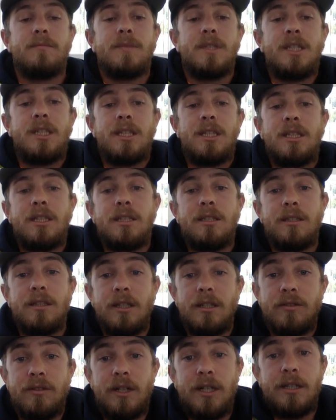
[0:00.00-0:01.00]
It
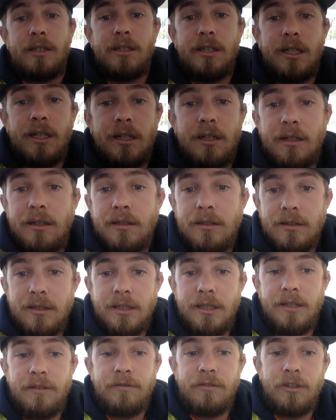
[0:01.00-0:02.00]
says right there,
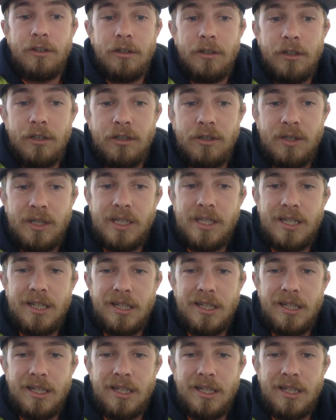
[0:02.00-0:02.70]
if you're a U.S.